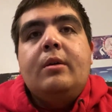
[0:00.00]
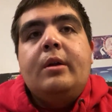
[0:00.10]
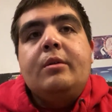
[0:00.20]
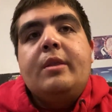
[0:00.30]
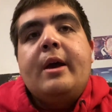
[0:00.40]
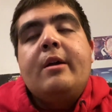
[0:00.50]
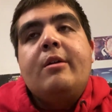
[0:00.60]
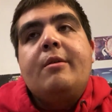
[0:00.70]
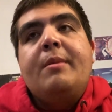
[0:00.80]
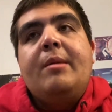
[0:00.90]
Either that,
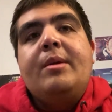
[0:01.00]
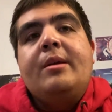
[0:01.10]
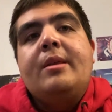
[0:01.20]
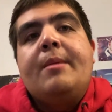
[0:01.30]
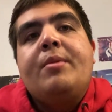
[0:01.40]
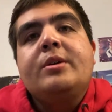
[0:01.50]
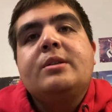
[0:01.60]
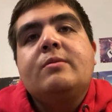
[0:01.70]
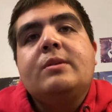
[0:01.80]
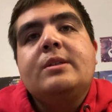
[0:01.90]
or maybe that
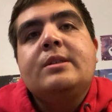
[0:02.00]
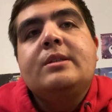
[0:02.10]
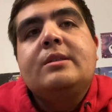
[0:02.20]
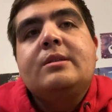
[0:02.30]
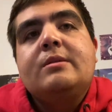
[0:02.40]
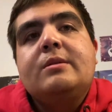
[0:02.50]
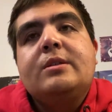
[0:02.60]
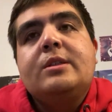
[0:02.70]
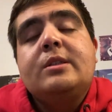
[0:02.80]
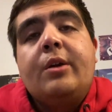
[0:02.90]
person was
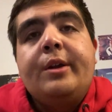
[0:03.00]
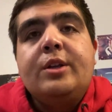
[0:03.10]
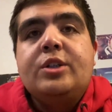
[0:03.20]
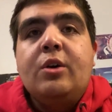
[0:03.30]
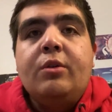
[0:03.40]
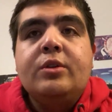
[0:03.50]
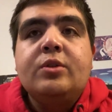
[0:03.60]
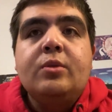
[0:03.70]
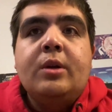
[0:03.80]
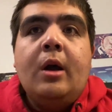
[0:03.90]
starting to show the
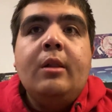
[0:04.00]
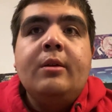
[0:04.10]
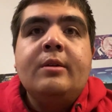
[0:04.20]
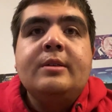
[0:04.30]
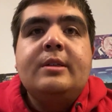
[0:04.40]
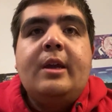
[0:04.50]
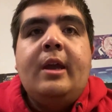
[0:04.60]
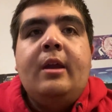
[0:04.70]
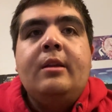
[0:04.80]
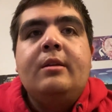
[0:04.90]
true colors
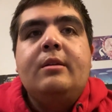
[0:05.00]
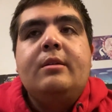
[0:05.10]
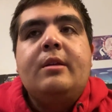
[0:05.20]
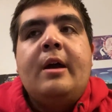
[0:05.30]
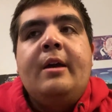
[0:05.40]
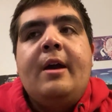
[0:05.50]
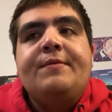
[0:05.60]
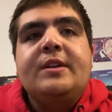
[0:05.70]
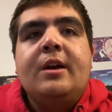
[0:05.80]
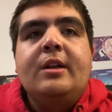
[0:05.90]
and I have
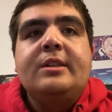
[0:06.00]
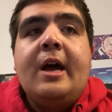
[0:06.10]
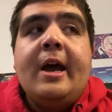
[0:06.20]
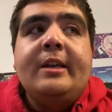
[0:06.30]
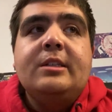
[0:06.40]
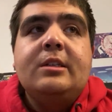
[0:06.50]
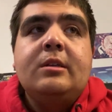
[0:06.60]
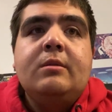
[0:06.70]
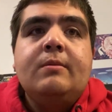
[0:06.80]
to cut ties.